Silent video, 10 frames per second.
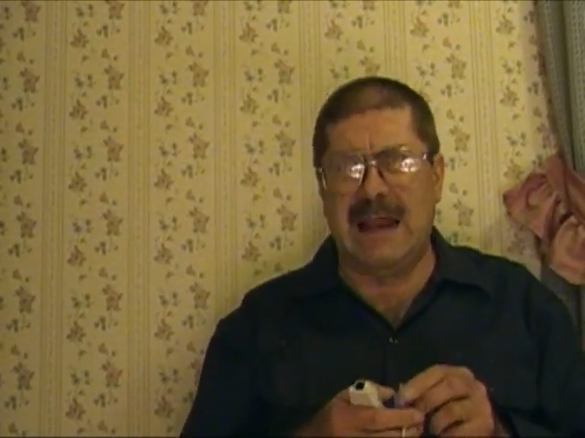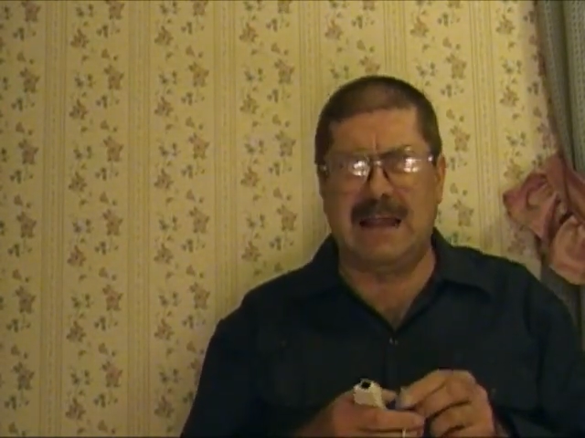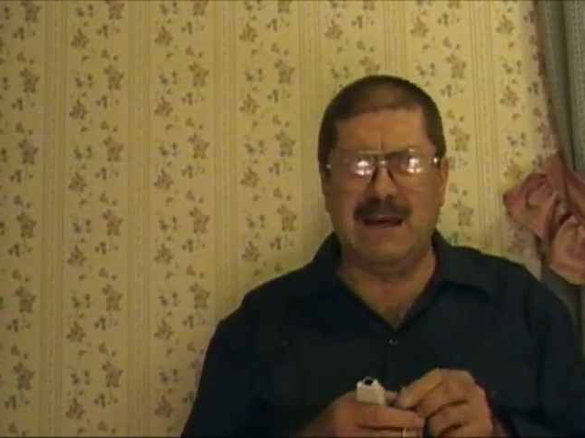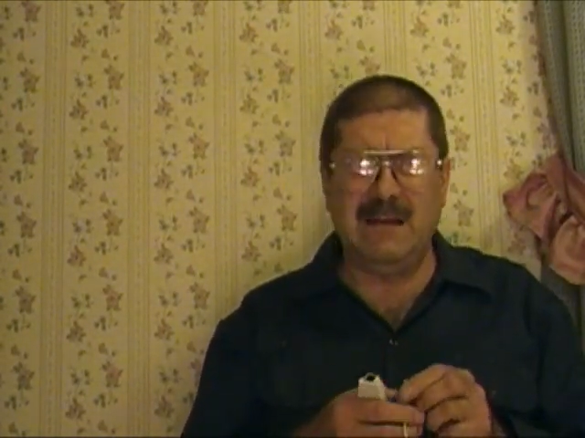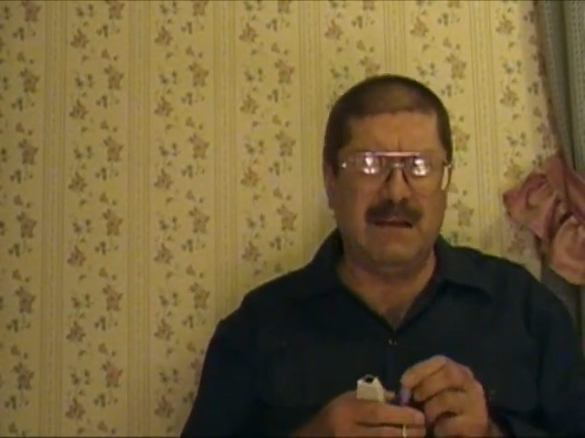
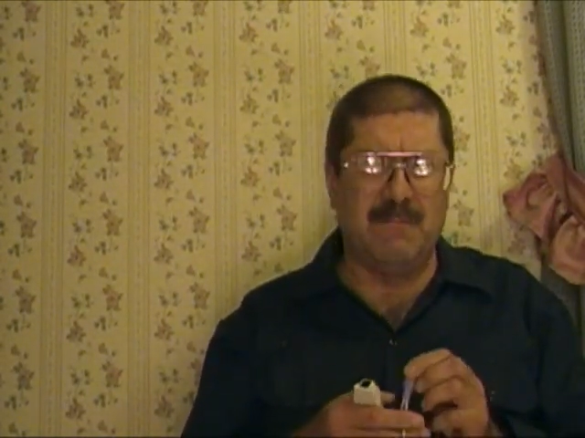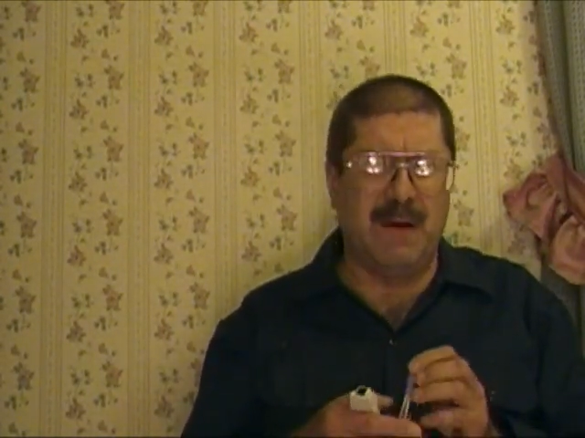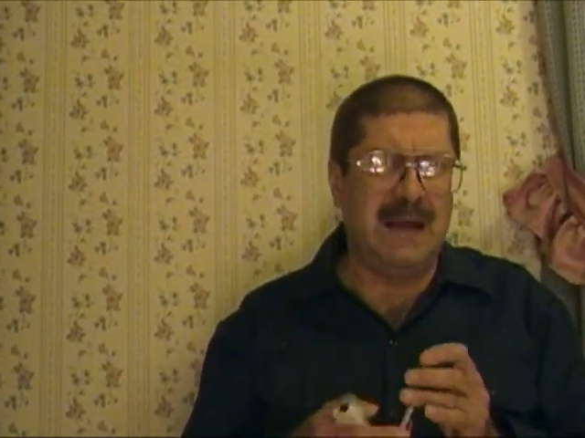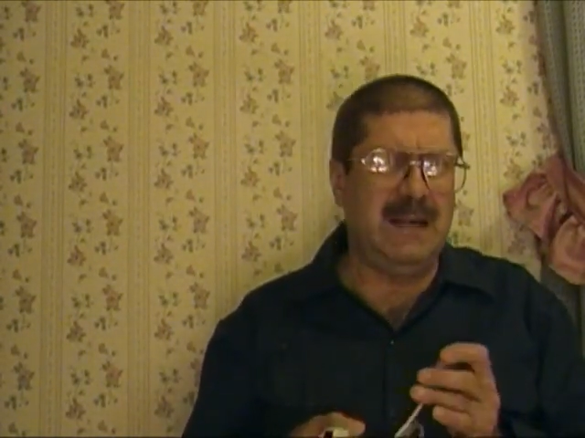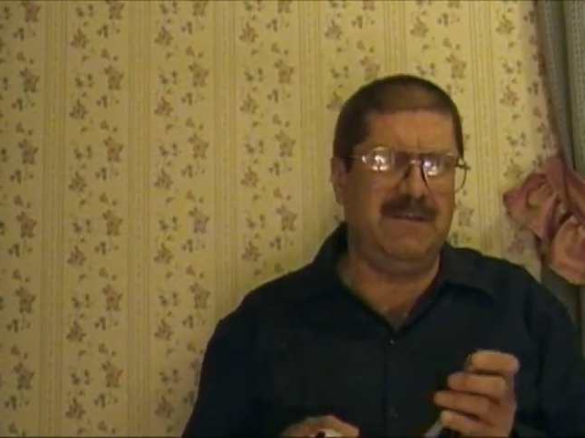And I think there
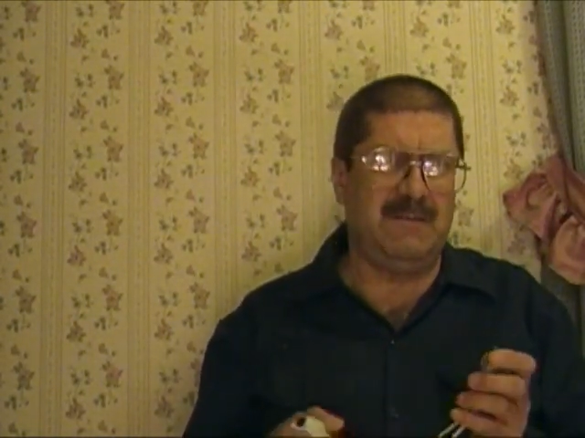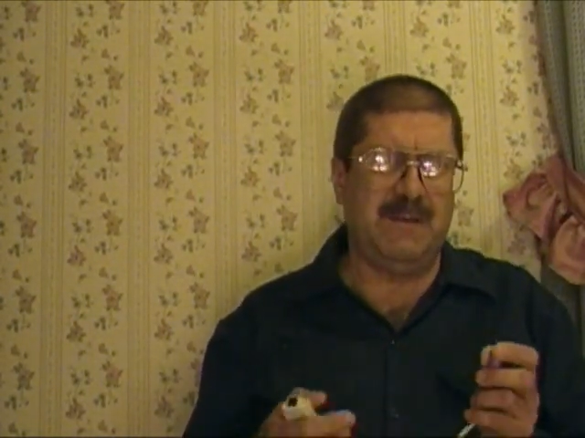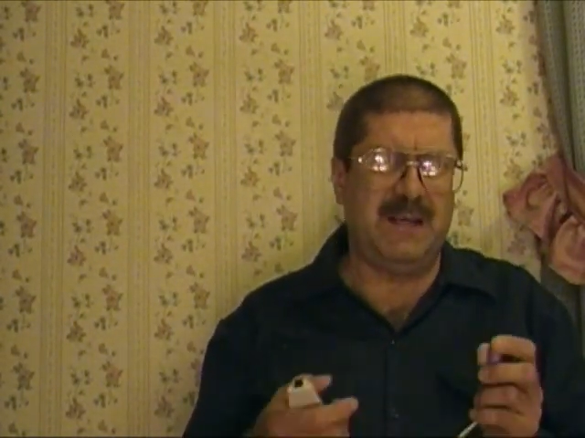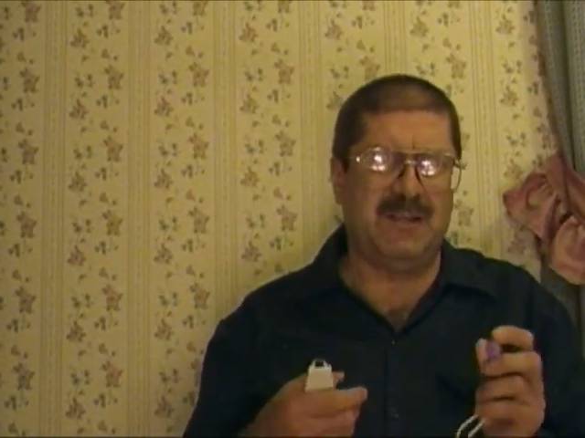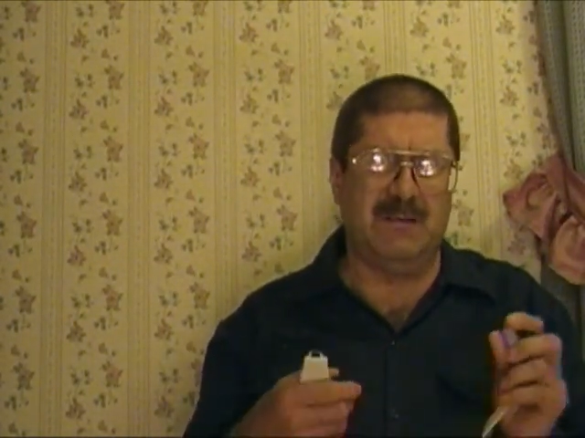might
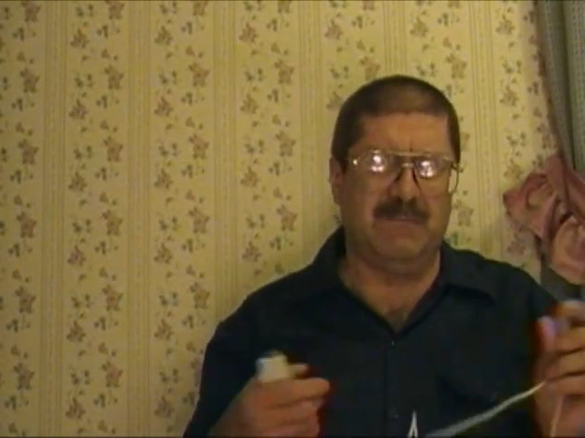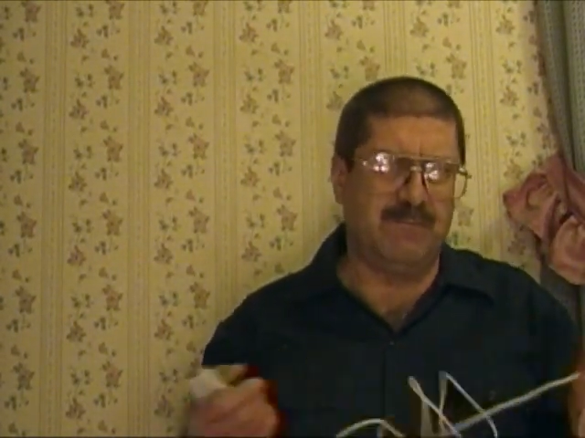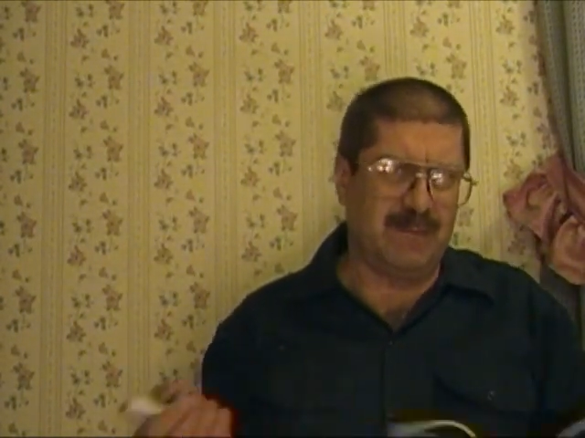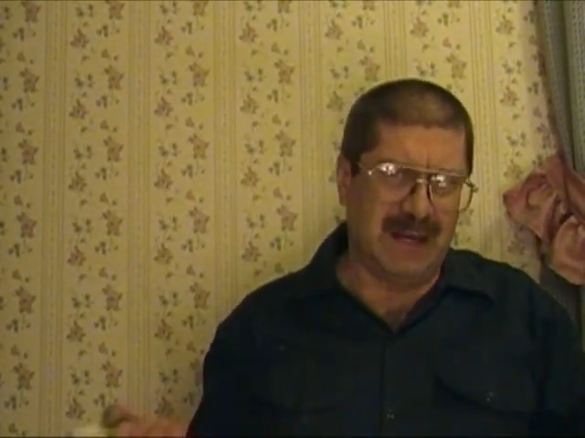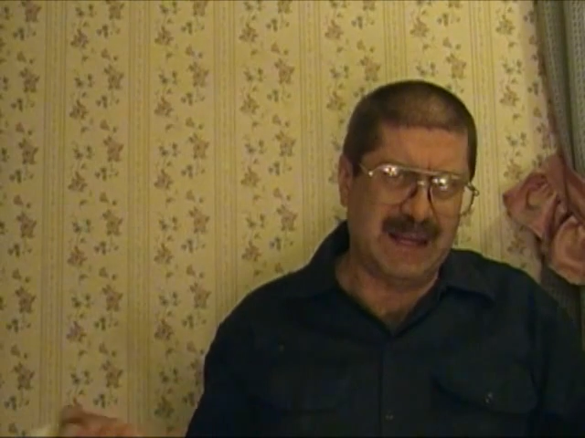even be
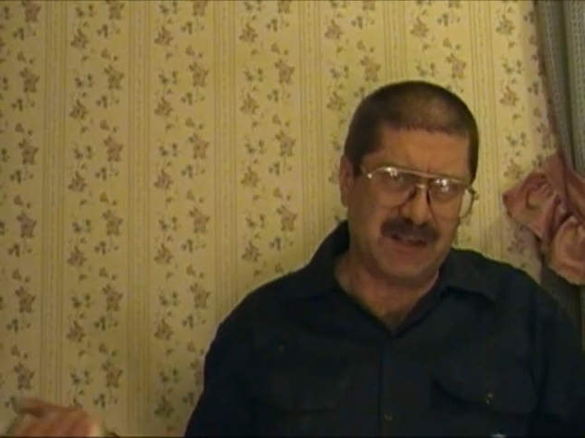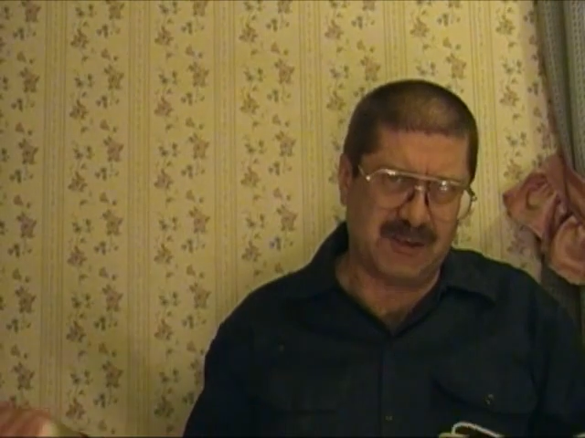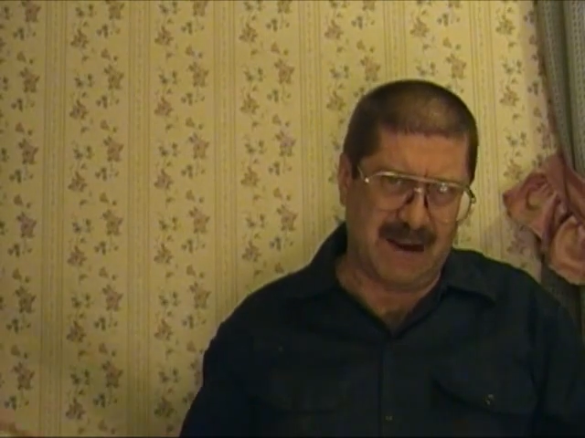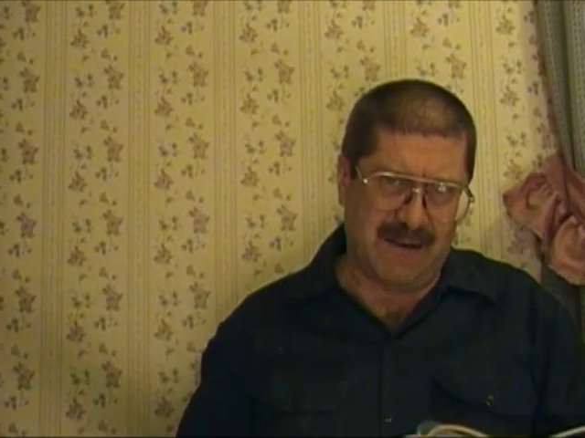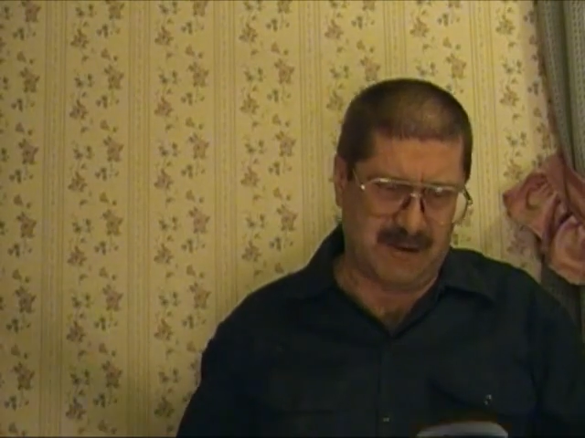some
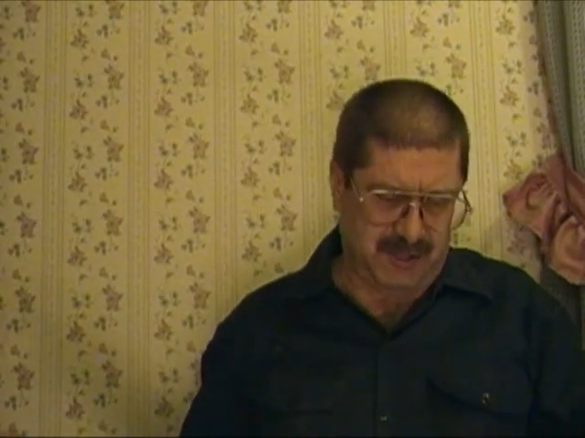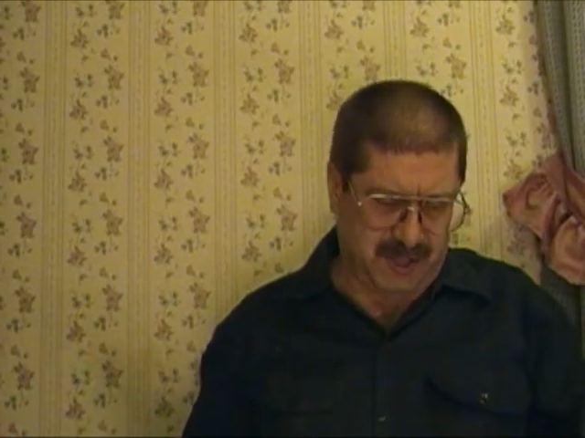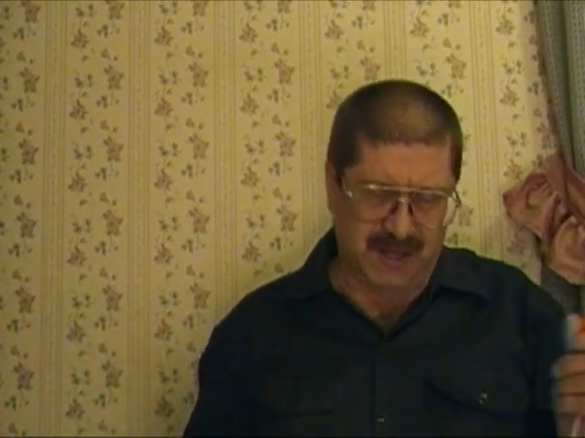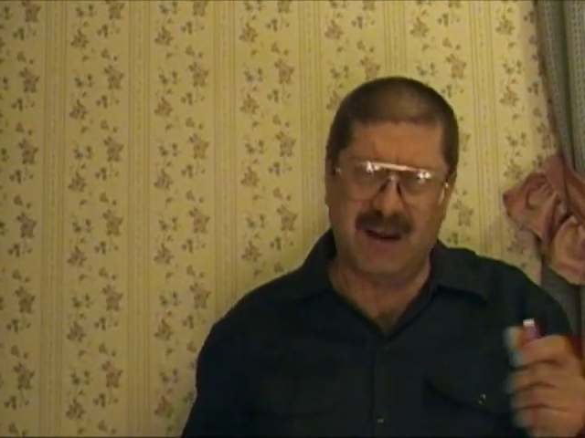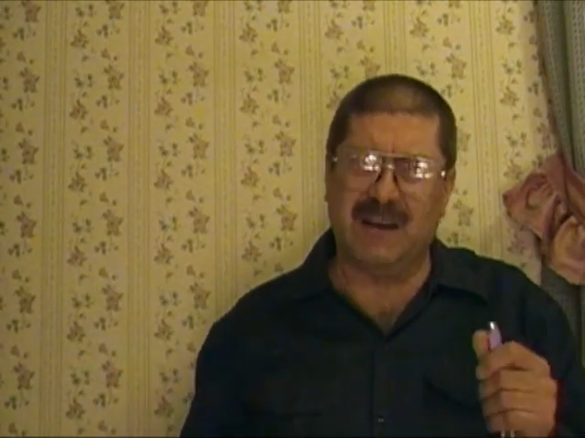Linux drivers,
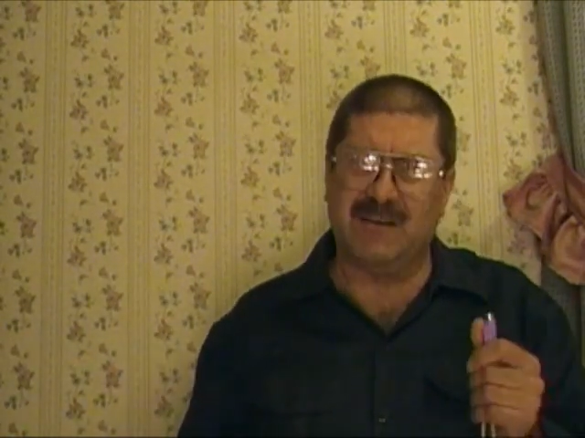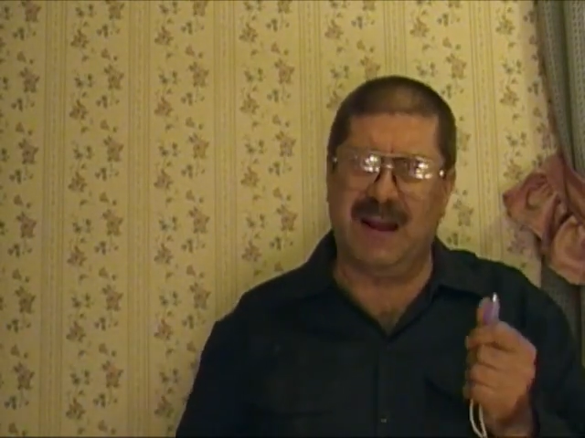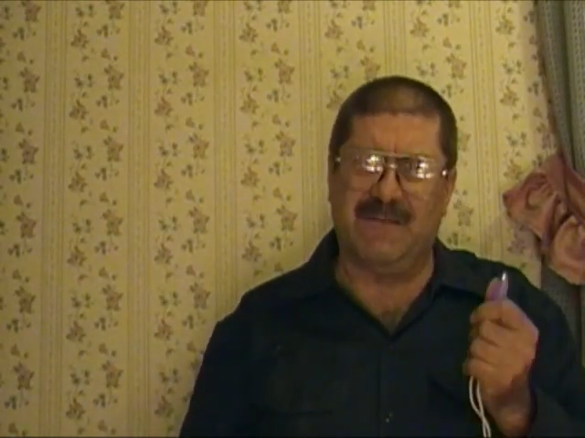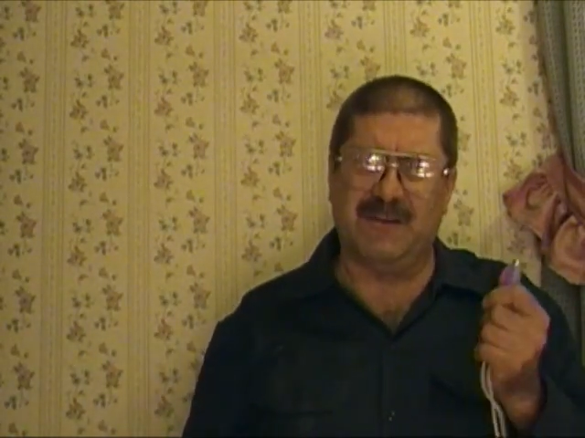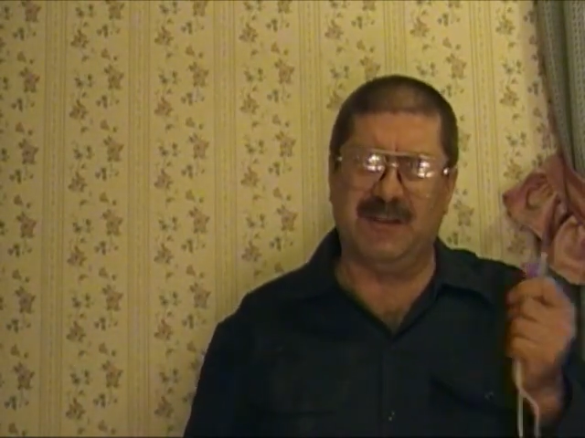generic
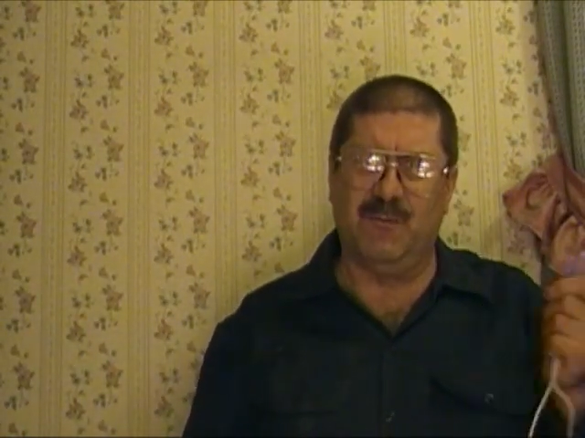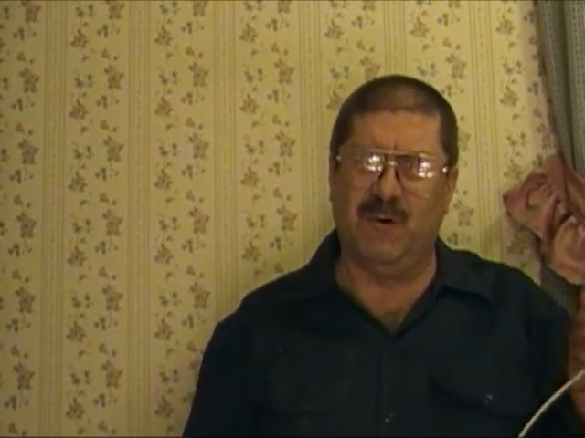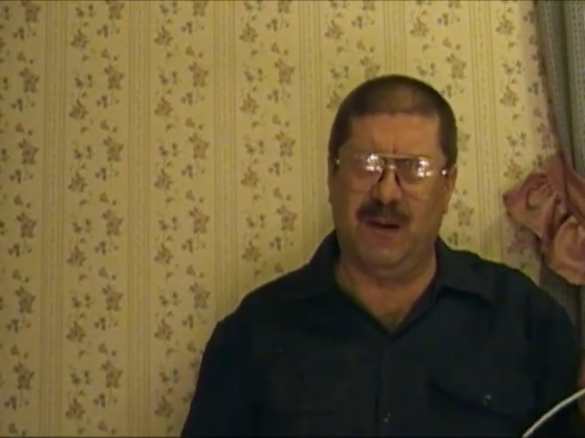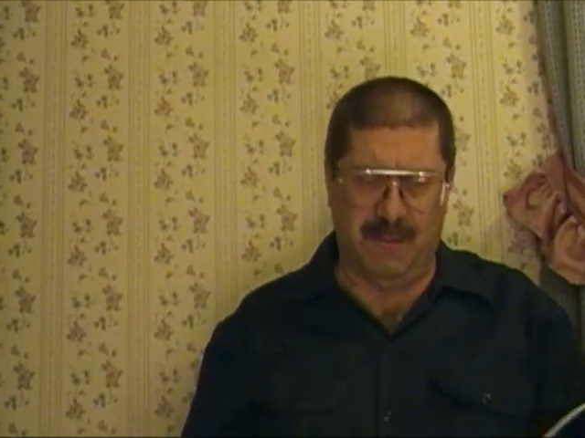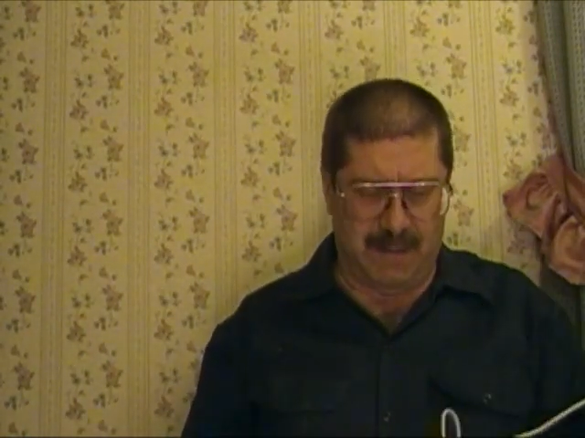drivers
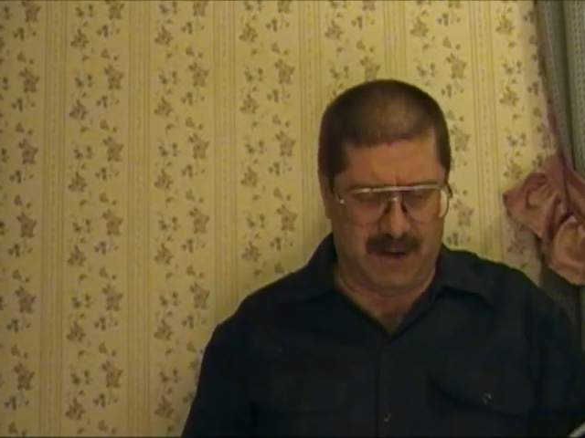somewhere.